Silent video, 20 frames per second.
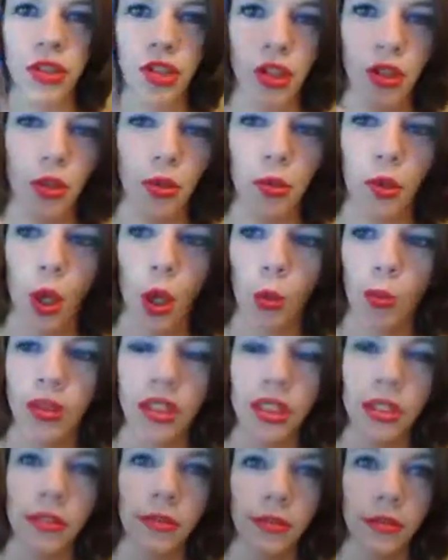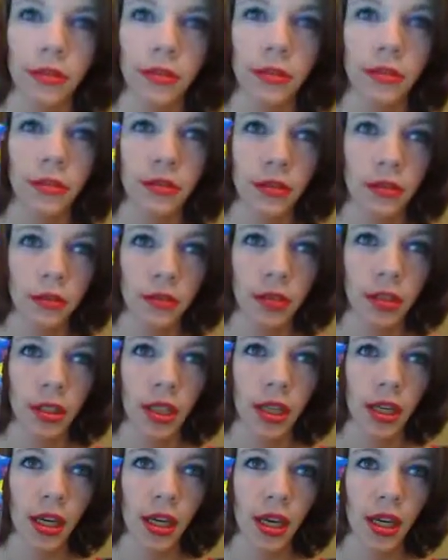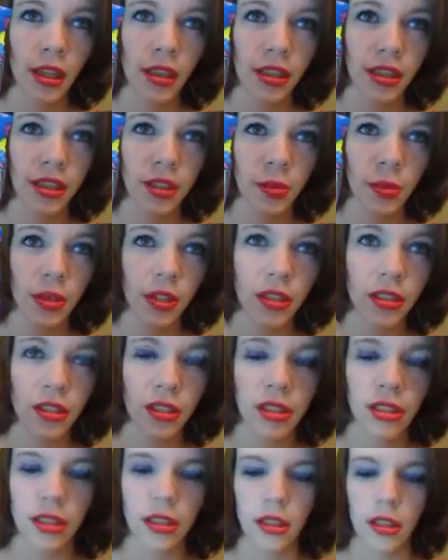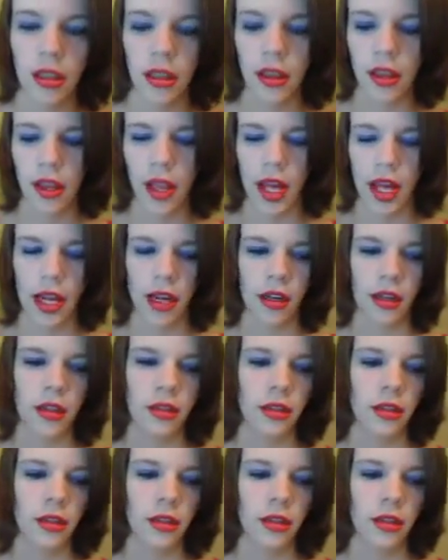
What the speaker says: to open these ones than